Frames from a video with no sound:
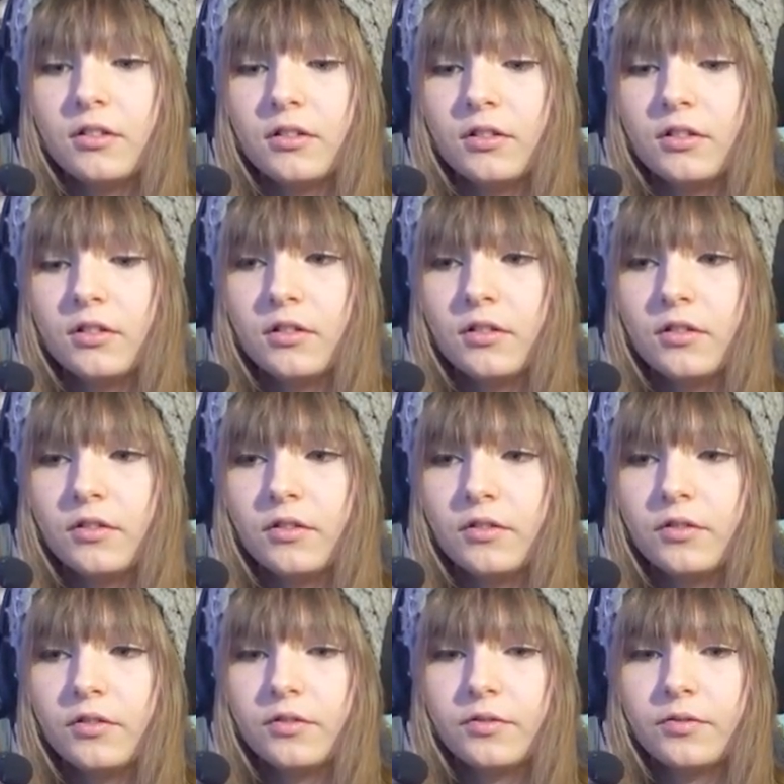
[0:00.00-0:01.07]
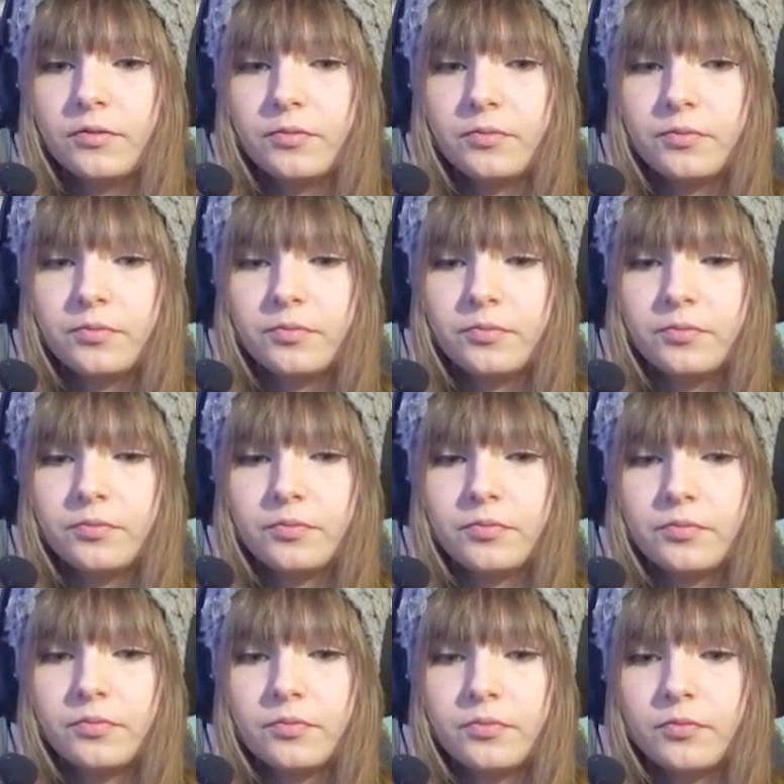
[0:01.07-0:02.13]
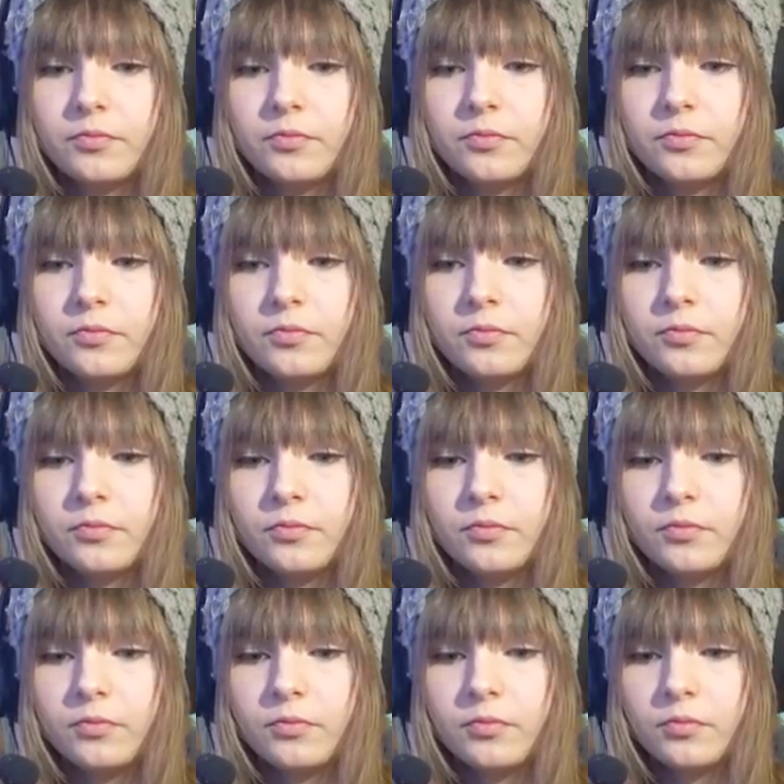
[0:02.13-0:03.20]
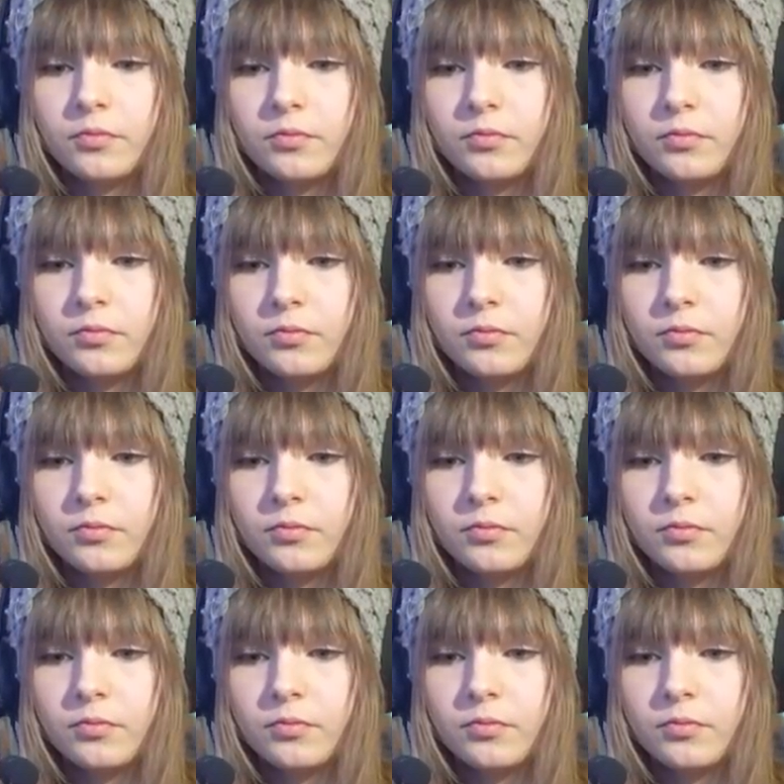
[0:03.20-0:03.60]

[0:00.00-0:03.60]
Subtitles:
(silence)